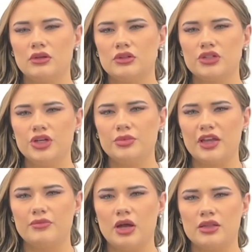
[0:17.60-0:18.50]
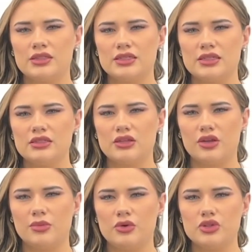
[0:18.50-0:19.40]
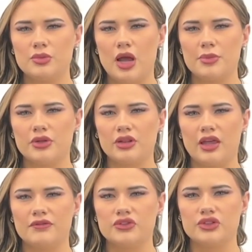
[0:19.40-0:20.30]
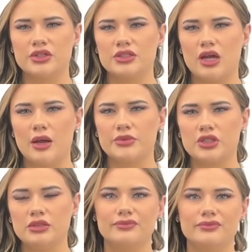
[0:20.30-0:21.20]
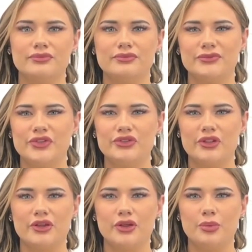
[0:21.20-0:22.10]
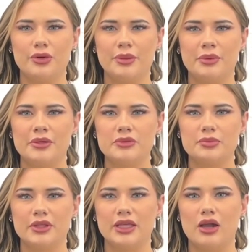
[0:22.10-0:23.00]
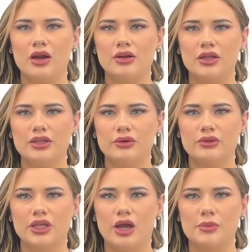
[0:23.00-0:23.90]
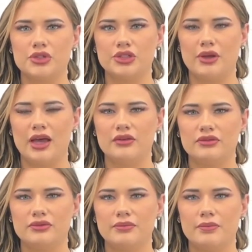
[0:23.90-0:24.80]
Term life policies are the most popular life insurance option due to their low premiums, but they are not the only option you have.